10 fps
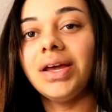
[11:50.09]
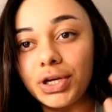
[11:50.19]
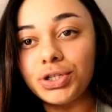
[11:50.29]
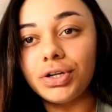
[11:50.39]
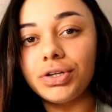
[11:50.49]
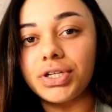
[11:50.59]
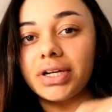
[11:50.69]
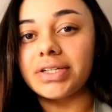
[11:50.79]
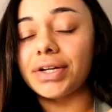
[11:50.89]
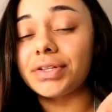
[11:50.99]
Make sure to
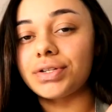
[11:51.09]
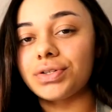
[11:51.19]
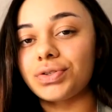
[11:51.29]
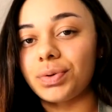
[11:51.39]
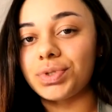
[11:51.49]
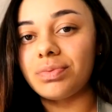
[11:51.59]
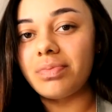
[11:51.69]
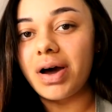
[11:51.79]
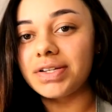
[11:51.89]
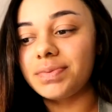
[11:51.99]
check down the description
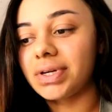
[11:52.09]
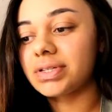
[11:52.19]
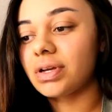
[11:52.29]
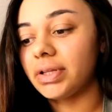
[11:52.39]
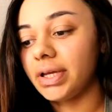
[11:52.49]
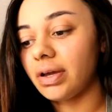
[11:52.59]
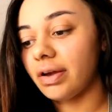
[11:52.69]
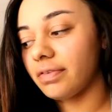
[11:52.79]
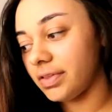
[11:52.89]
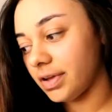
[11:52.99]
box because I'll link
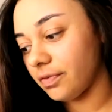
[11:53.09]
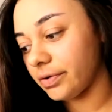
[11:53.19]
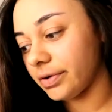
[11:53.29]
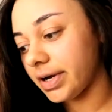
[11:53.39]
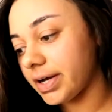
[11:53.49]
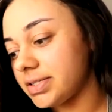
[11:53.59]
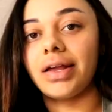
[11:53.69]
everything for you guys,